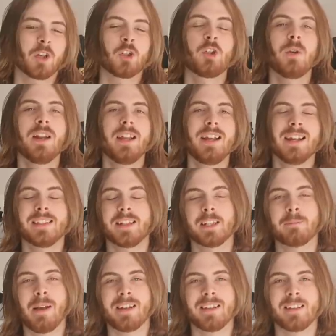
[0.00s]
Shooting is
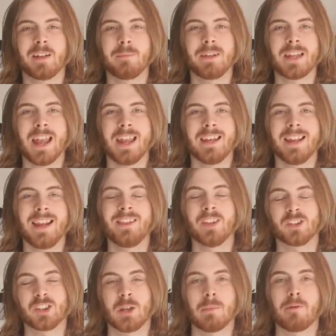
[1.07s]
expected to begin in the
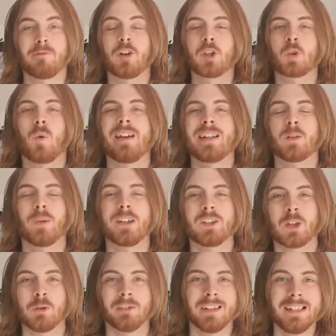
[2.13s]
summer for a
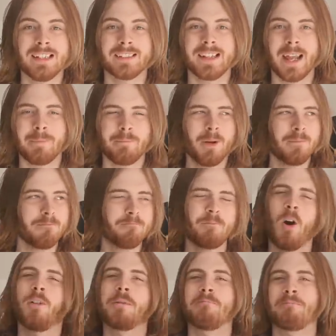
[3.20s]
2022 release date, but
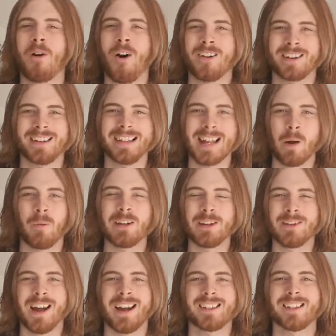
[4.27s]
more importantly, I want you
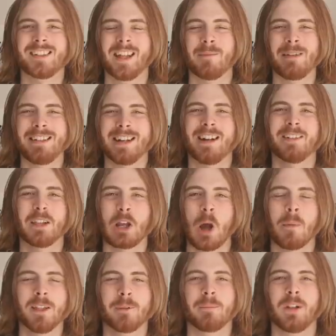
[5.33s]
guys to tell me down in the
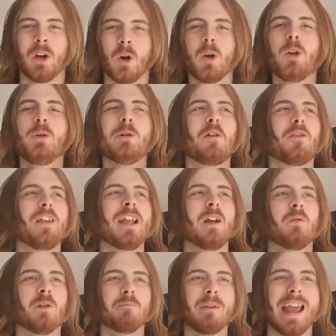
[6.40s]
comments below who you think
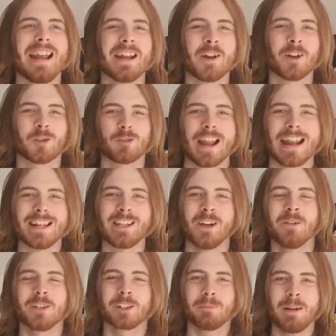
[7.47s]
would make a great
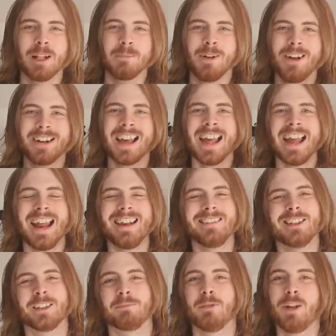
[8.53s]
young Spielberg in
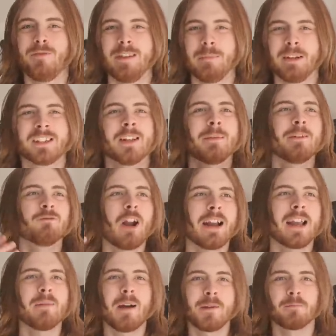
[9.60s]
this movie, because I've been
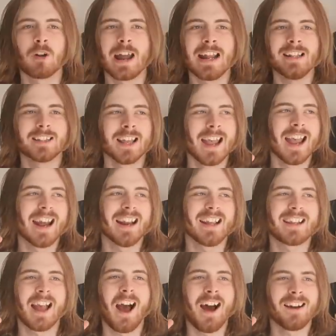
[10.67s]
racking my brains and I
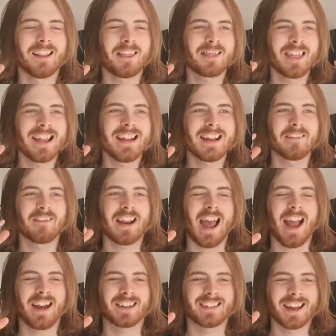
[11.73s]
can't think of an
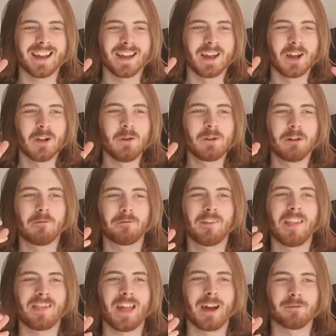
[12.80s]
actor who could
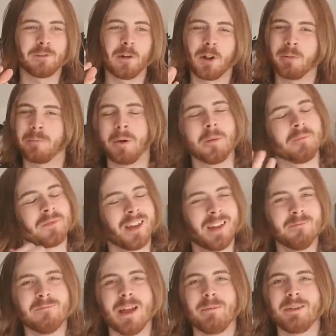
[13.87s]
fit that role, but
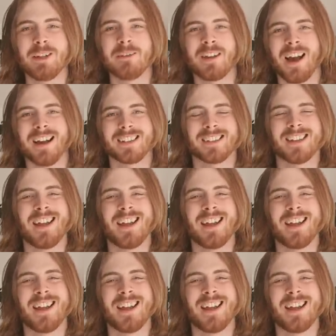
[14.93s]
maybe you guys